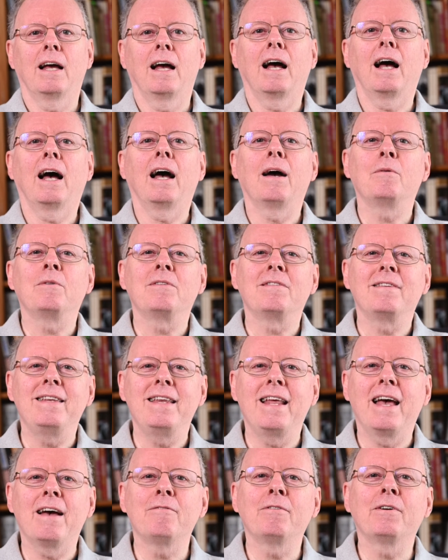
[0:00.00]
I was
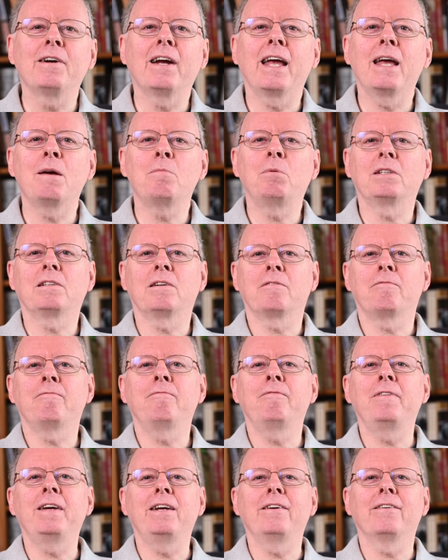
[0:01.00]
never able to
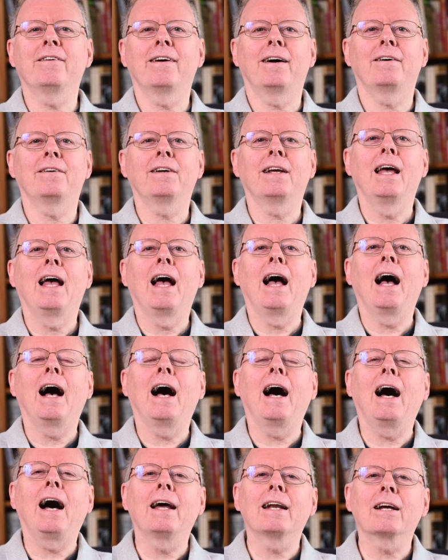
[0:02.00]
figure out
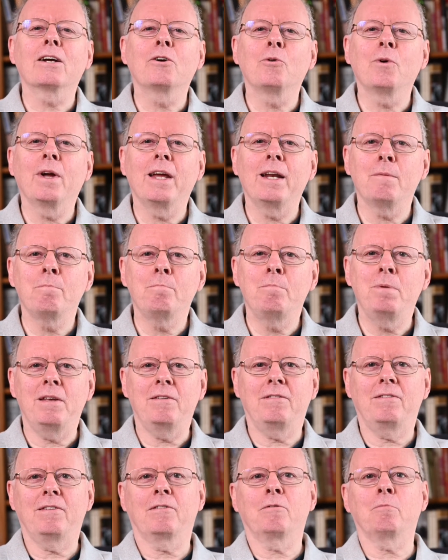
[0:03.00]
how to create a
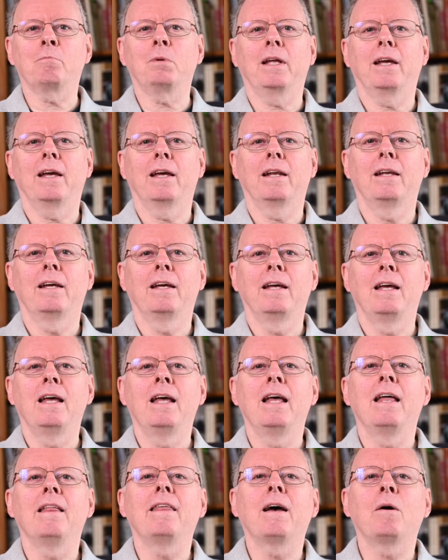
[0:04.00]
business plan
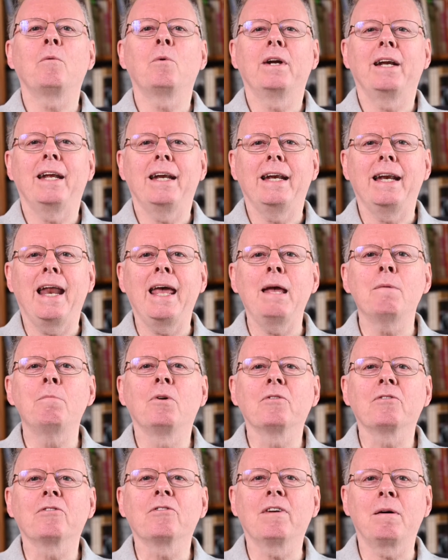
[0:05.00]
that would enable
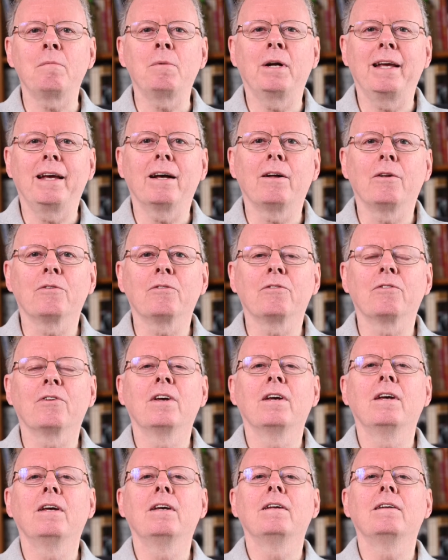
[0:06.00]
someone else
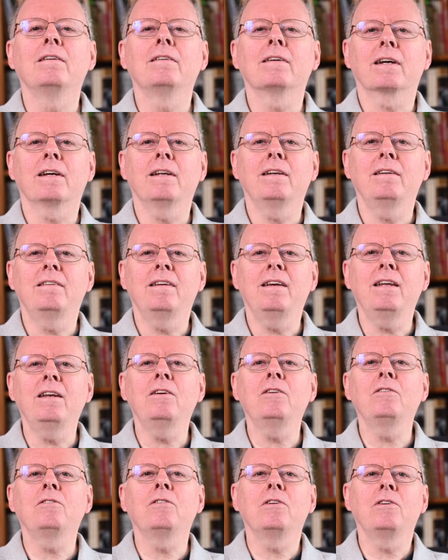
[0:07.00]
to
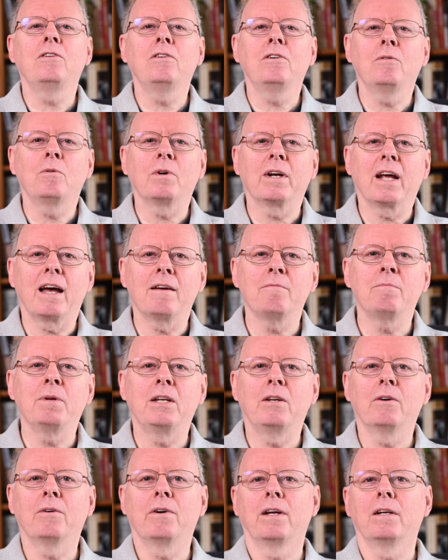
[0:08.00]
continue to do what I've been
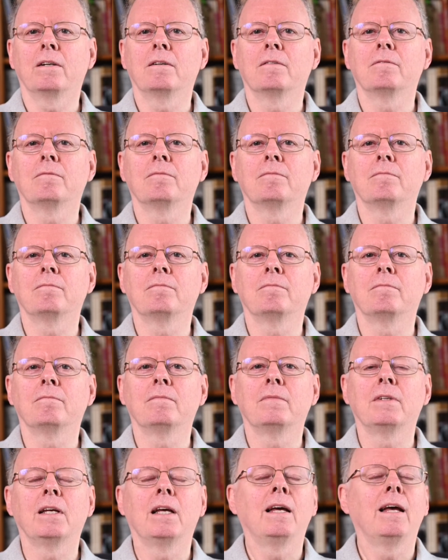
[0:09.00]
doing.
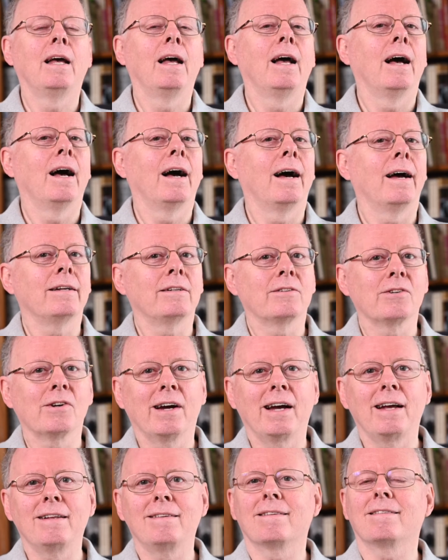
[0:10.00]
I
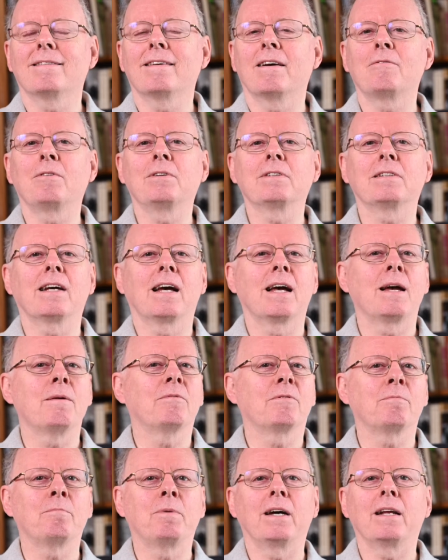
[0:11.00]
tried several
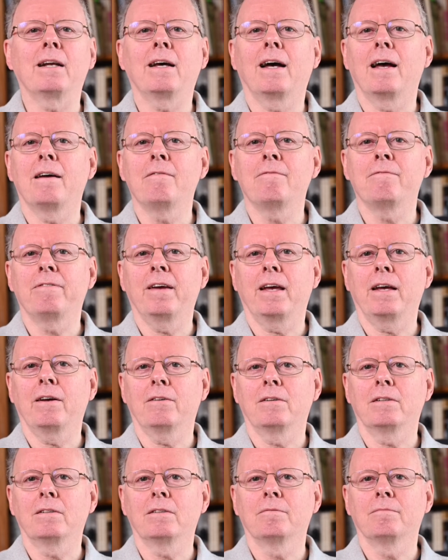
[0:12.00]
times, but I failed.